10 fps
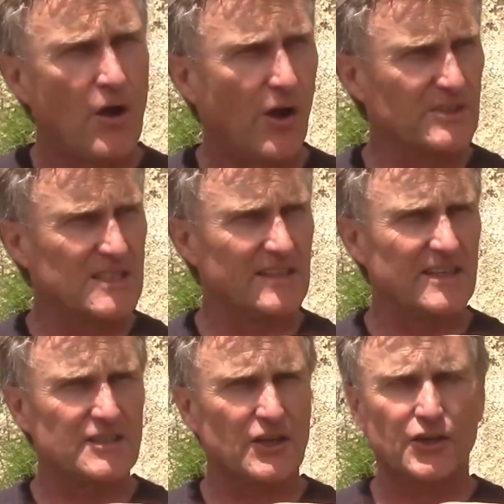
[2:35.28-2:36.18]
obviously
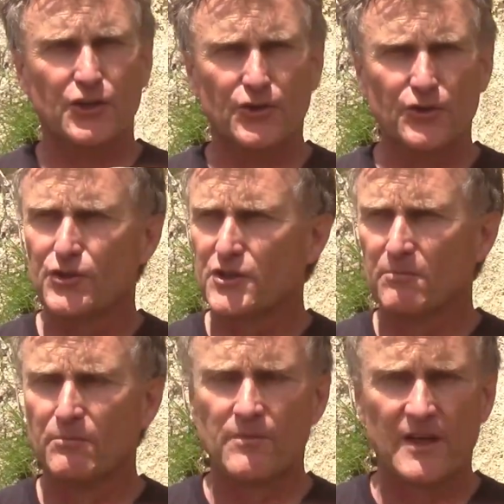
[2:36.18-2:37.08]
there's huge
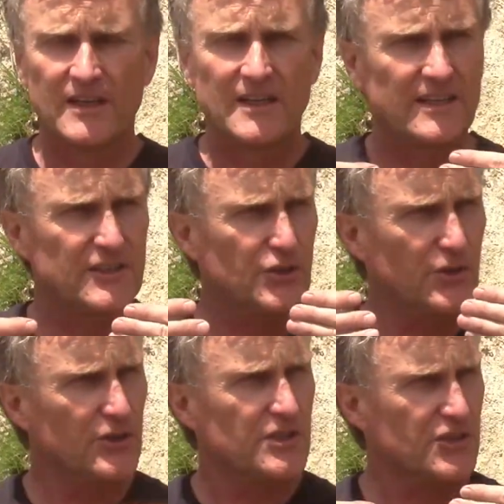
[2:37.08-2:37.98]

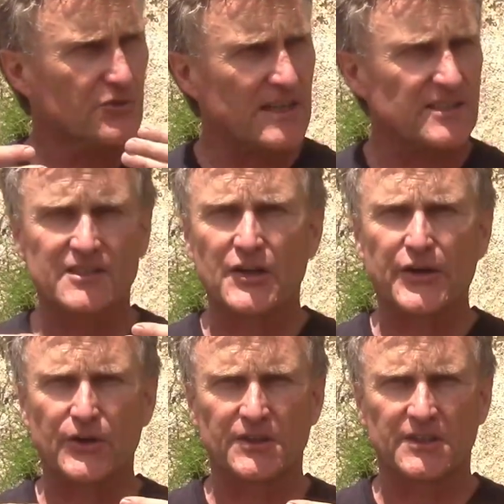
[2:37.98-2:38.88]
stresses
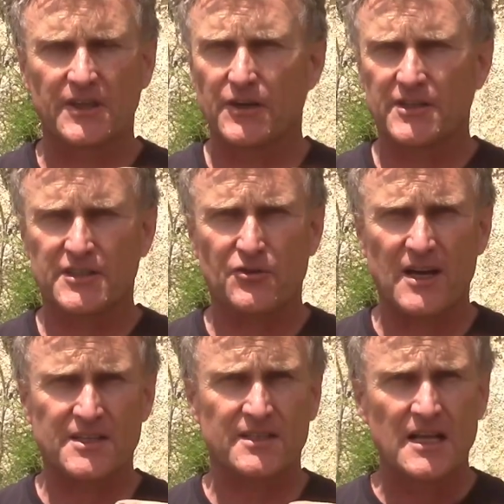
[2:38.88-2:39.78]
going on the Earth's
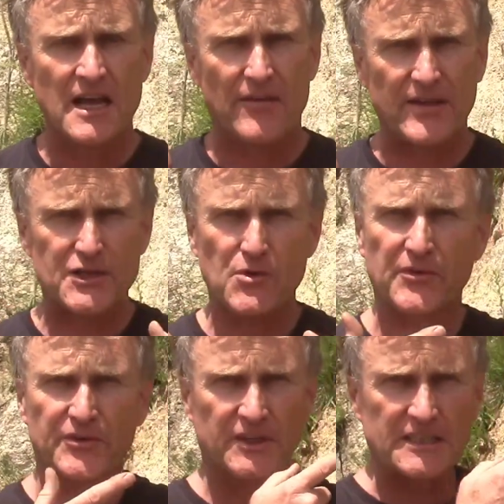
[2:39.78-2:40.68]
crust. And that's why
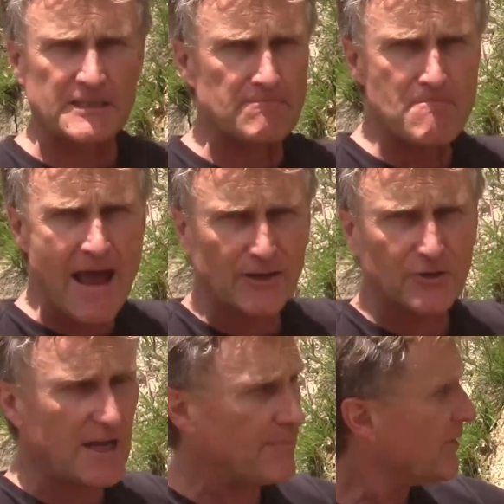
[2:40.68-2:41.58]
we've got this
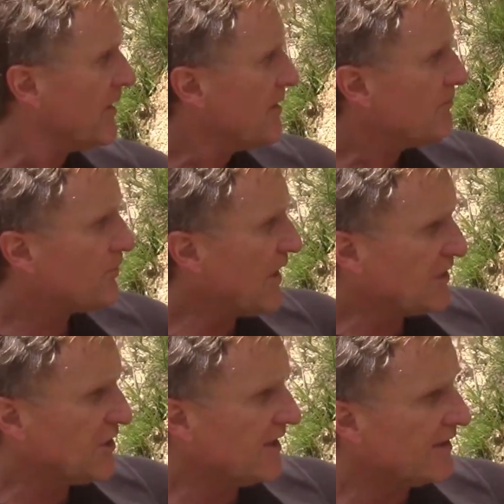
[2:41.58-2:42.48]
mangled up
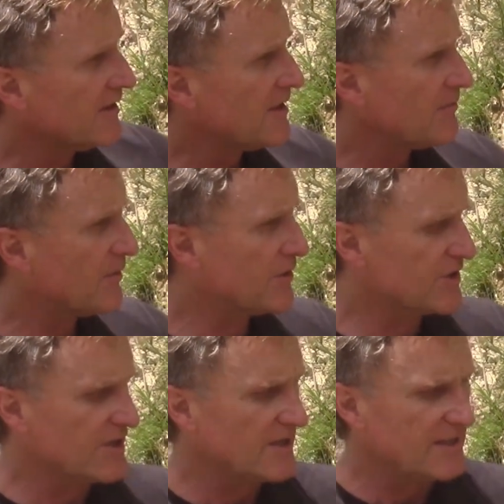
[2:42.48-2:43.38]
breccia,
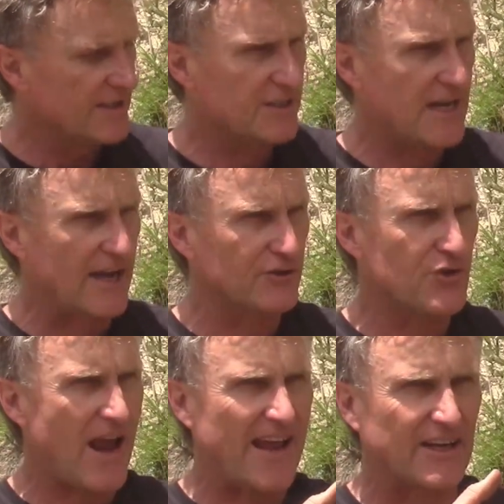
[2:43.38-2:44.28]
because there's down
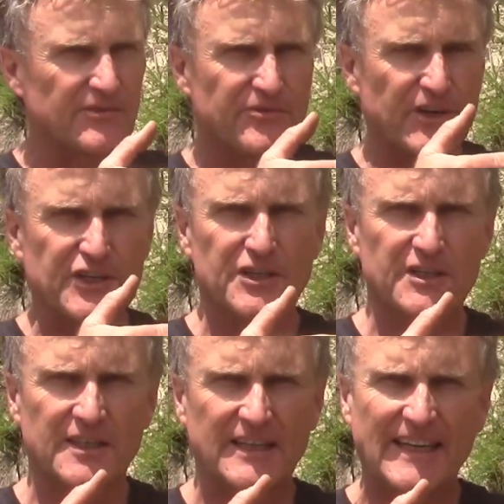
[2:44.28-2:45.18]
drag and
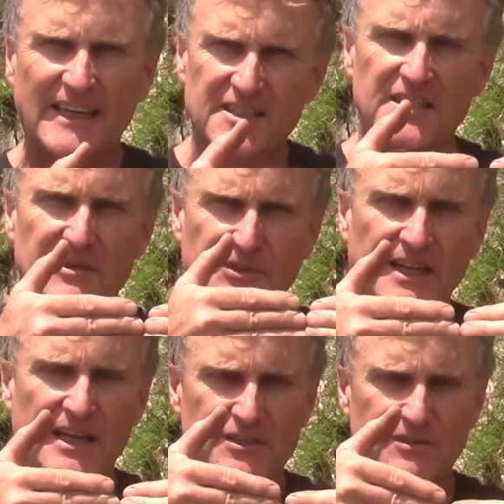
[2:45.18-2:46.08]
friction and heat and
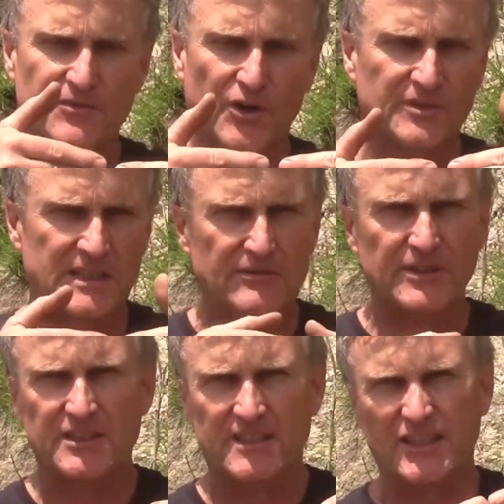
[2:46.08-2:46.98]
everything else involved, and
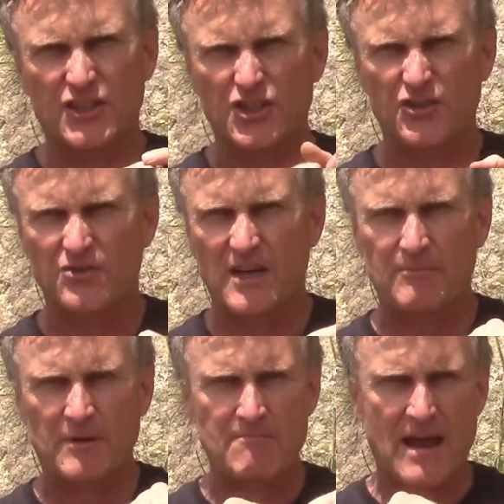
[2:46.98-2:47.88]
everything just gets chewed
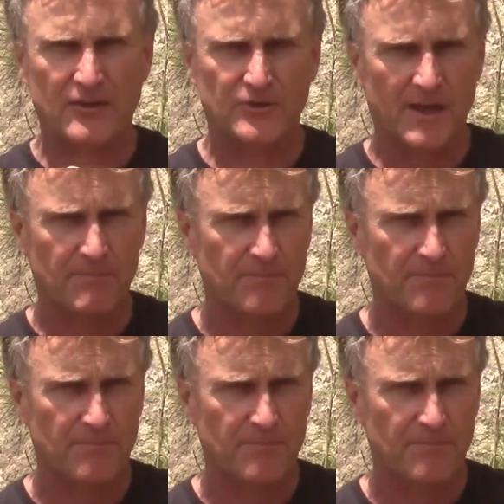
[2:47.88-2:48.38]
up and mangled up.